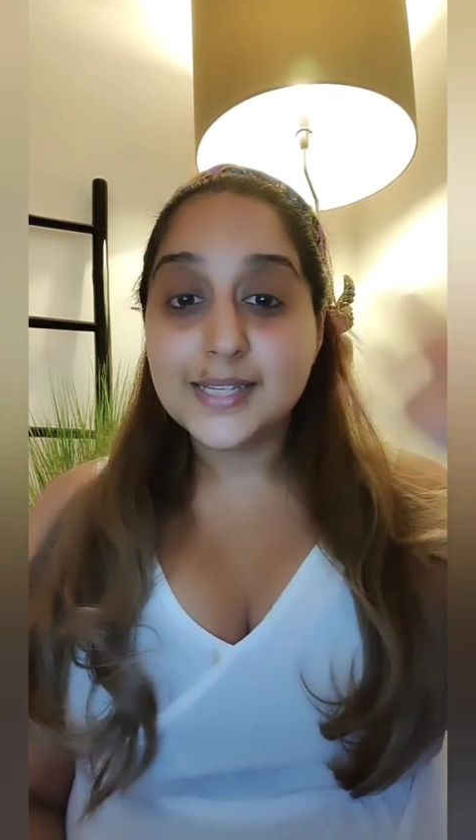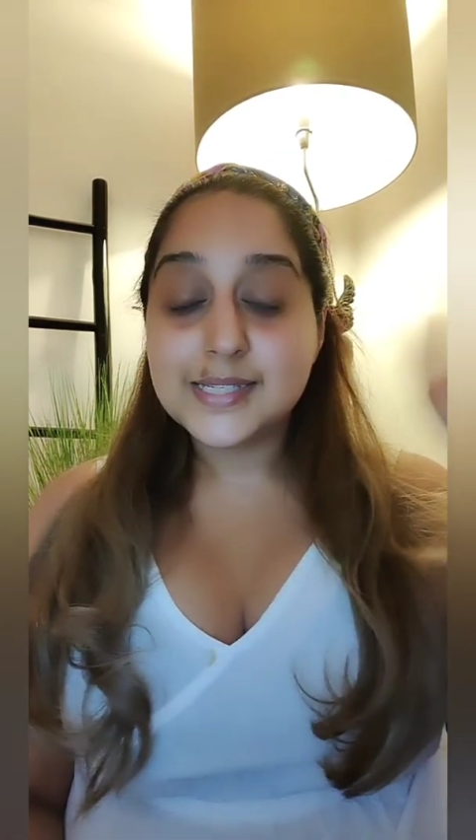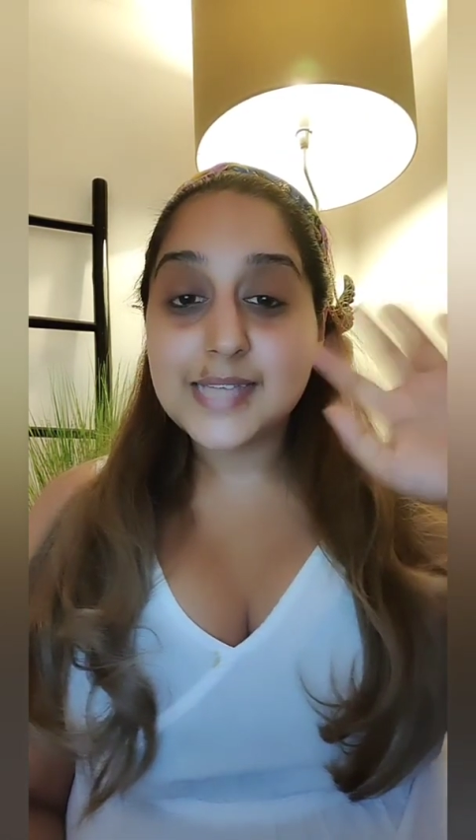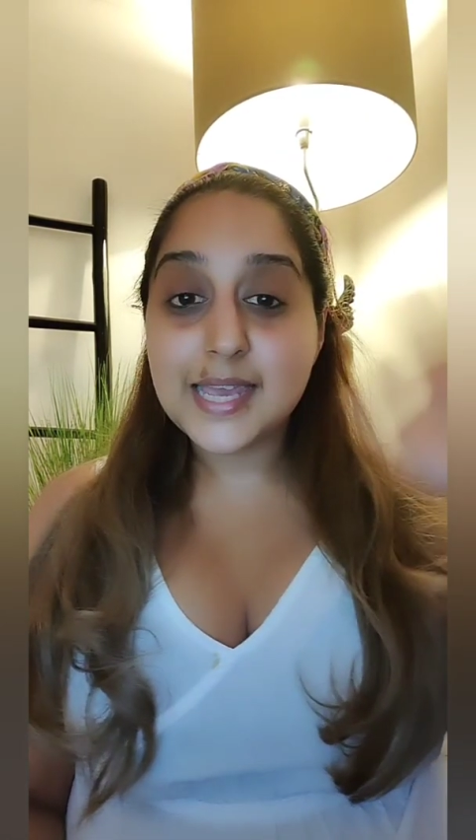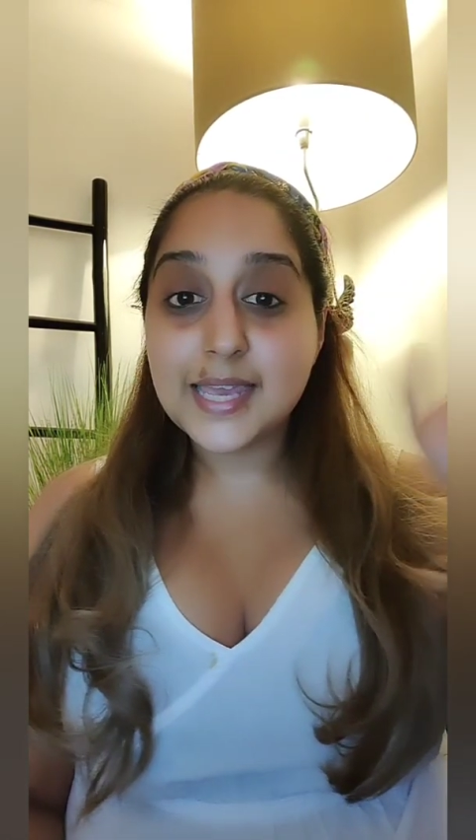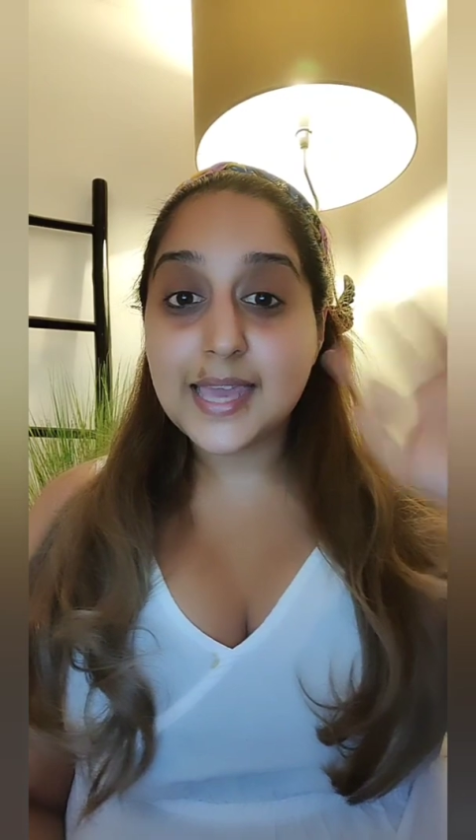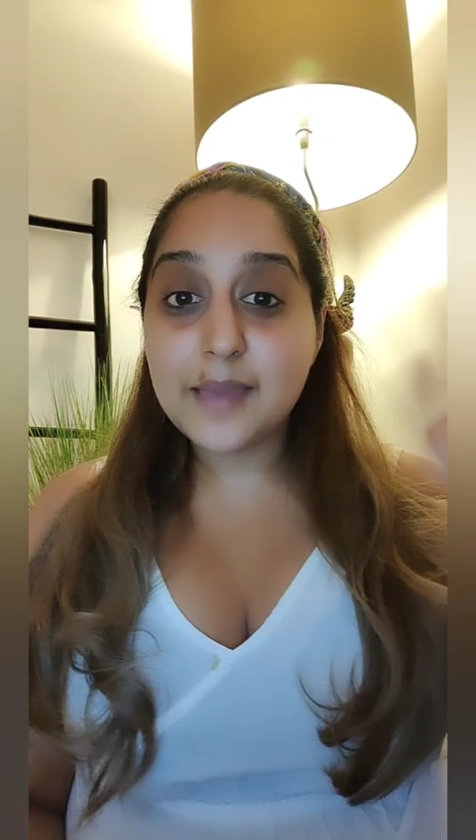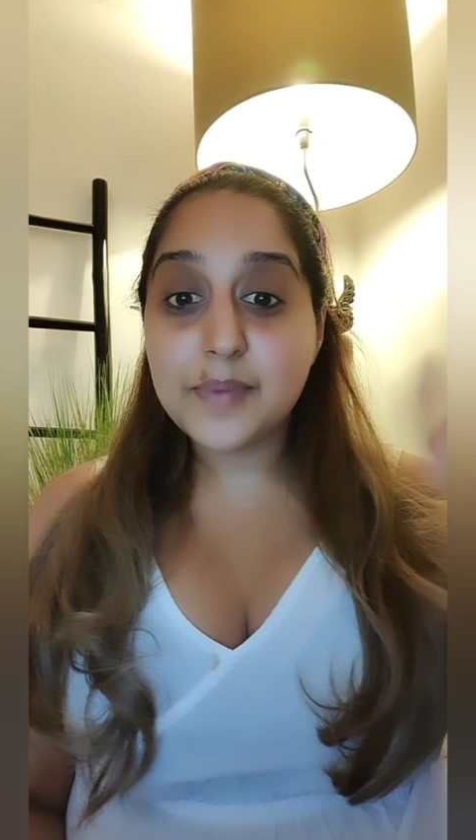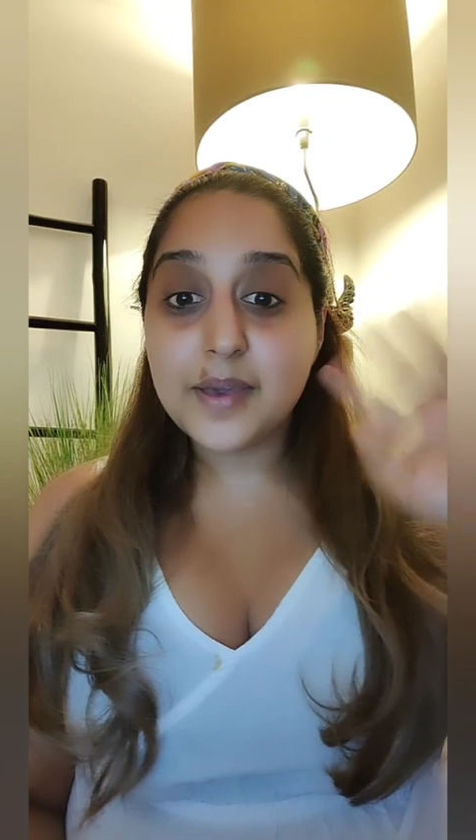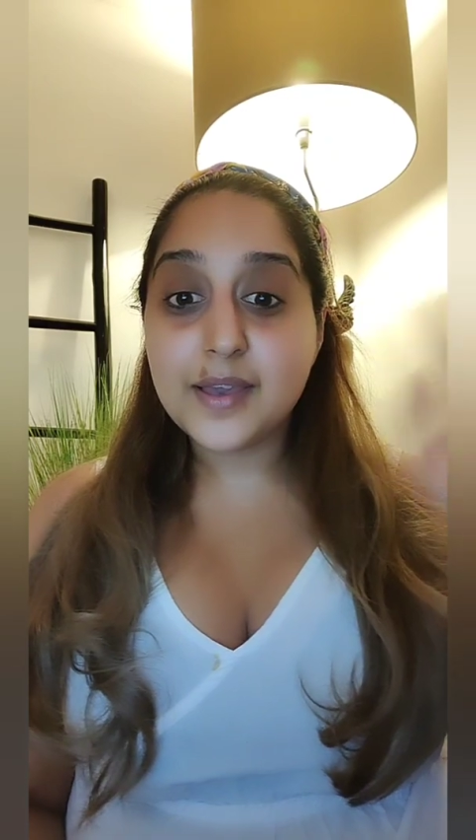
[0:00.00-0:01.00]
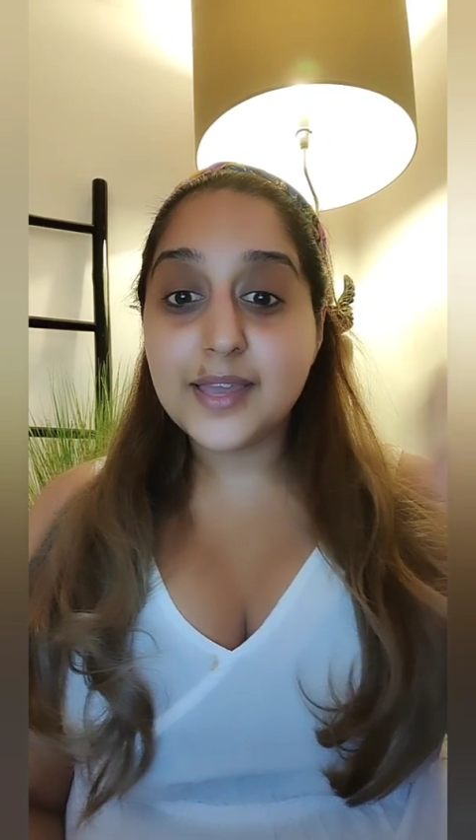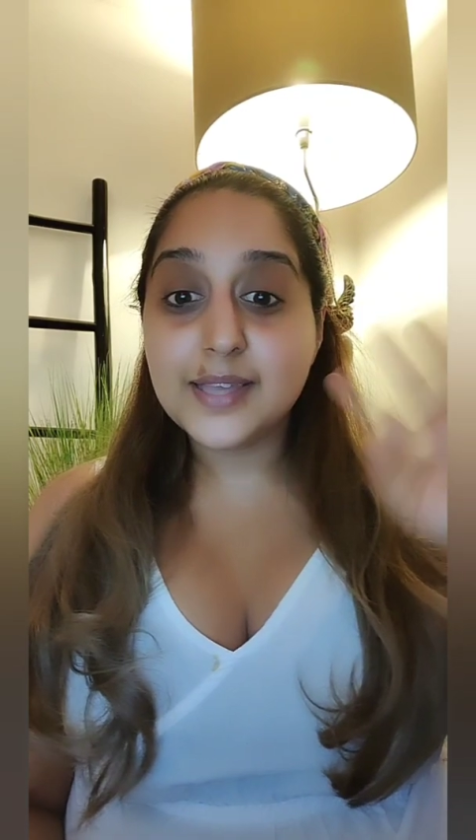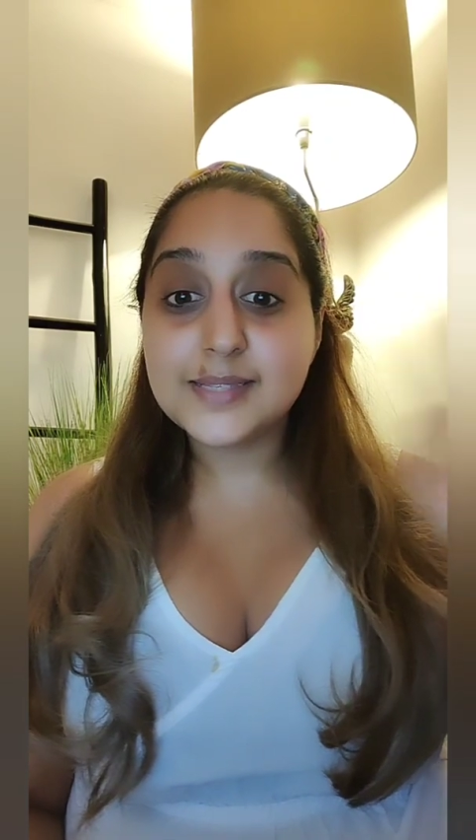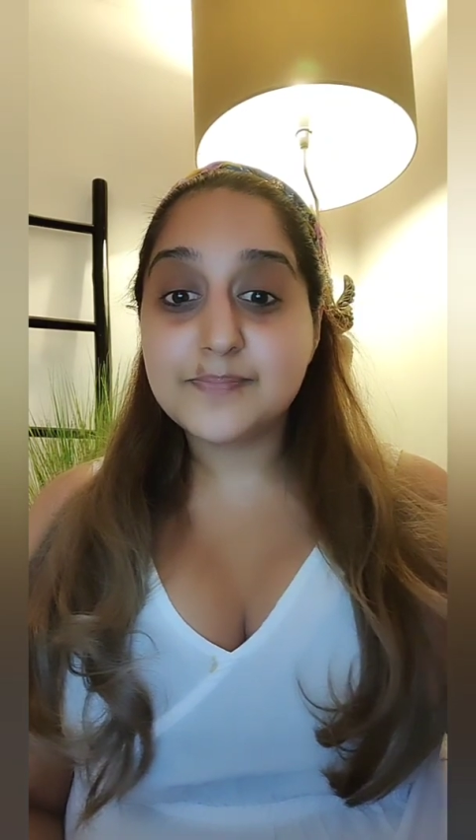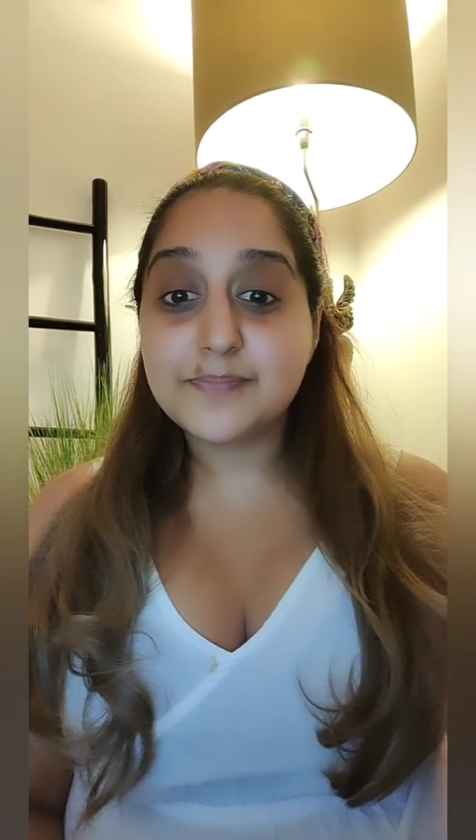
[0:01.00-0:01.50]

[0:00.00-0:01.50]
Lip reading: Take care, guys.